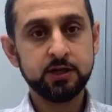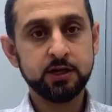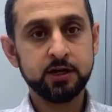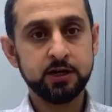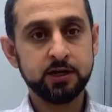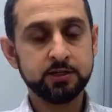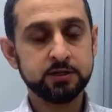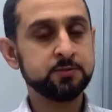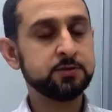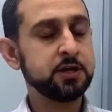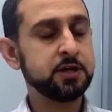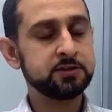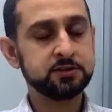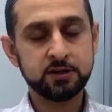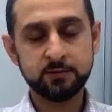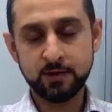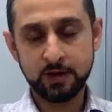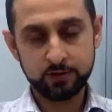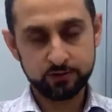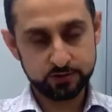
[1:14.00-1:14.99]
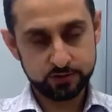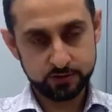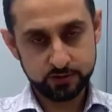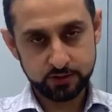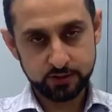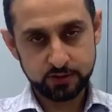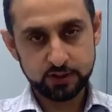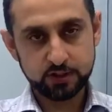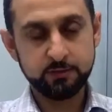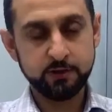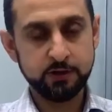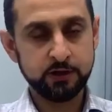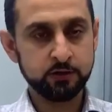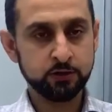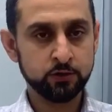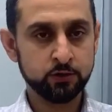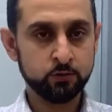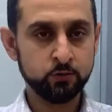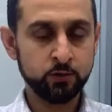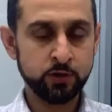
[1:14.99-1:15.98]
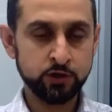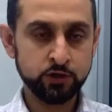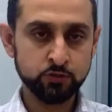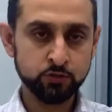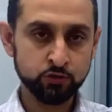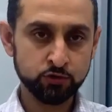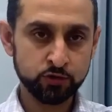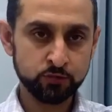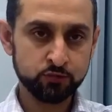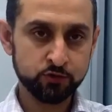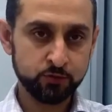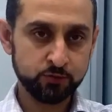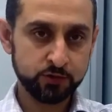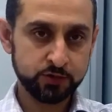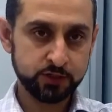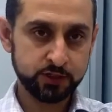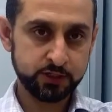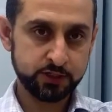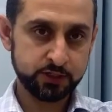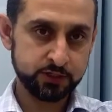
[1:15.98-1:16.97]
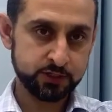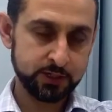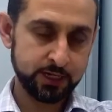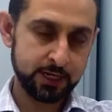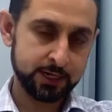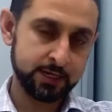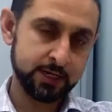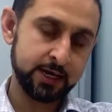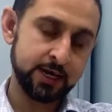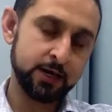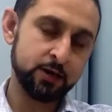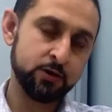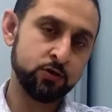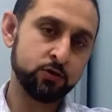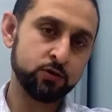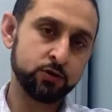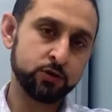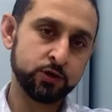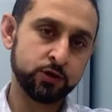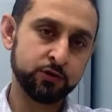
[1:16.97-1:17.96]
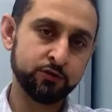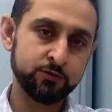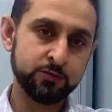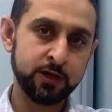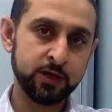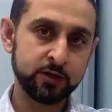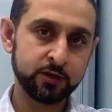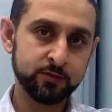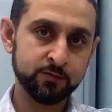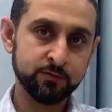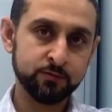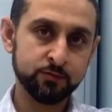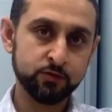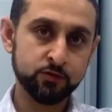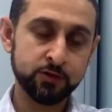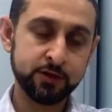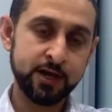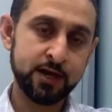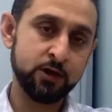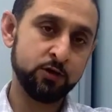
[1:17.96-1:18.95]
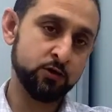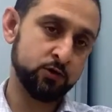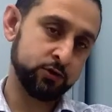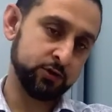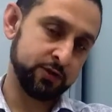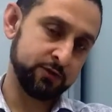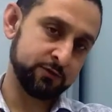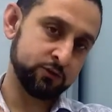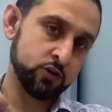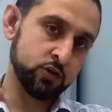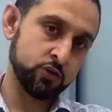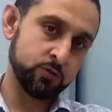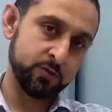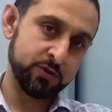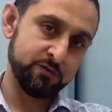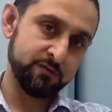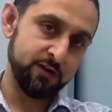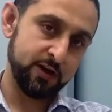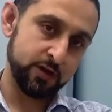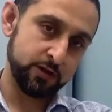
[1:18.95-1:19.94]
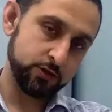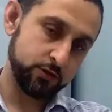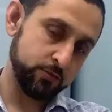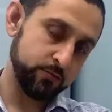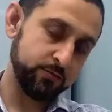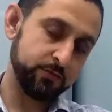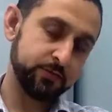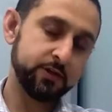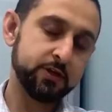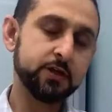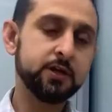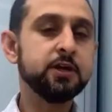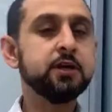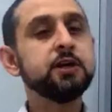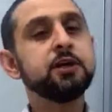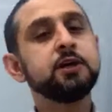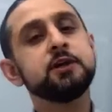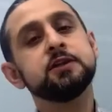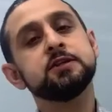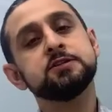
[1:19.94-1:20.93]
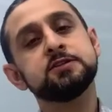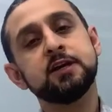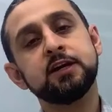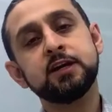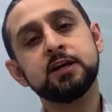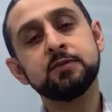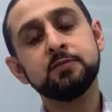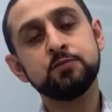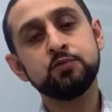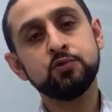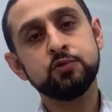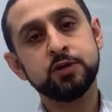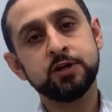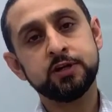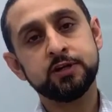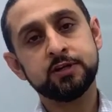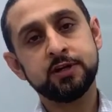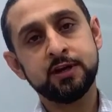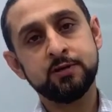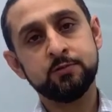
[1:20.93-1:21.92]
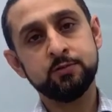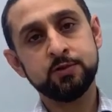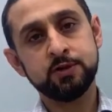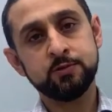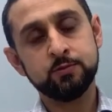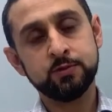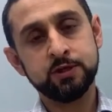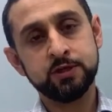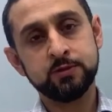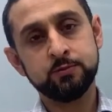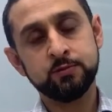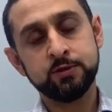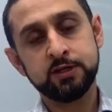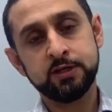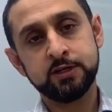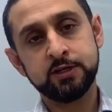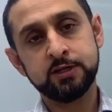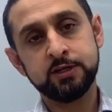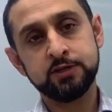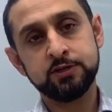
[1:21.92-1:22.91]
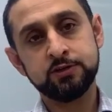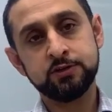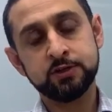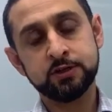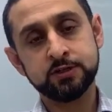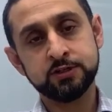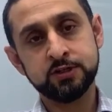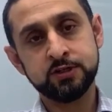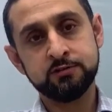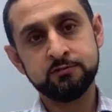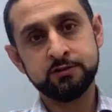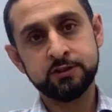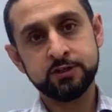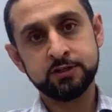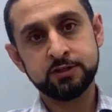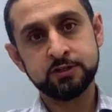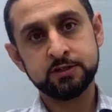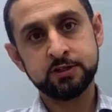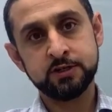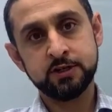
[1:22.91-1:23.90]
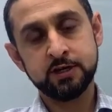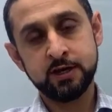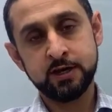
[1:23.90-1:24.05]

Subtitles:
amount, depending on when you bought the properties and how long you've held them for and how long they've gone up in value. The second point that we need to consider is